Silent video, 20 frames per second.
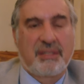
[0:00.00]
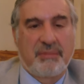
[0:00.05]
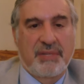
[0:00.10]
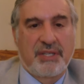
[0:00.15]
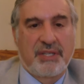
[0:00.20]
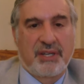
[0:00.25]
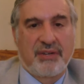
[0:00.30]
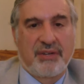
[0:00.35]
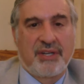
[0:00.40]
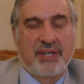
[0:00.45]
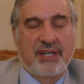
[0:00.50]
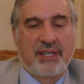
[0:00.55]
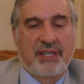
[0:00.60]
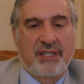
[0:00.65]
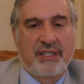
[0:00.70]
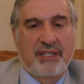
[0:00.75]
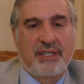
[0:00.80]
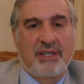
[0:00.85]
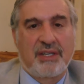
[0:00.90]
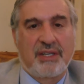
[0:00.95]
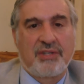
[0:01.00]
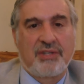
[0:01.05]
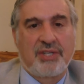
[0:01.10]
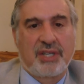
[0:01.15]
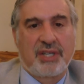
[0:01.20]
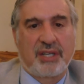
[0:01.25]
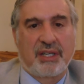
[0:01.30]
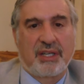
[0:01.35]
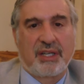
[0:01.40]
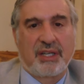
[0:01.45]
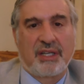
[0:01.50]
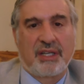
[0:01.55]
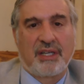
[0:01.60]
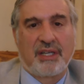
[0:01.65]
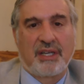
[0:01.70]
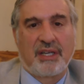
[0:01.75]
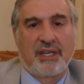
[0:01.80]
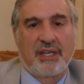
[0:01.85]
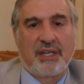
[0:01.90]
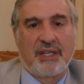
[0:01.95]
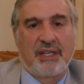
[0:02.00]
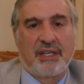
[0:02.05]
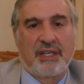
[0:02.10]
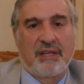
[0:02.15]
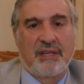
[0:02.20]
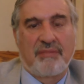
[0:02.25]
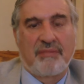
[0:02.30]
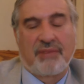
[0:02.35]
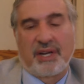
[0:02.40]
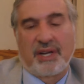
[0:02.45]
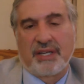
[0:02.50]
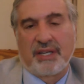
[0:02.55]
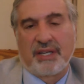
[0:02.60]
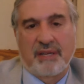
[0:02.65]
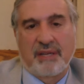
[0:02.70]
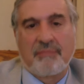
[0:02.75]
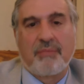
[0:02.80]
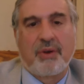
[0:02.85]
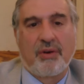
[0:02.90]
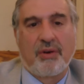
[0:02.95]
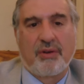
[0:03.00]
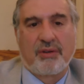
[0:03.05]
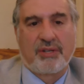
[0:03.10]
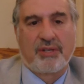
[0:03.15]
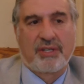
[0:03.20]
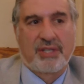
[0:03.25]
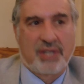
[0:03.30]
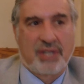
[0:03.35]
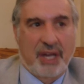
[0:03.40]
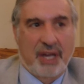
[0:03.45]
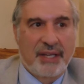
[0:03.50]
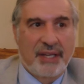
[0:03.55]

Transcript: the Smithsonian Institution, and President Polk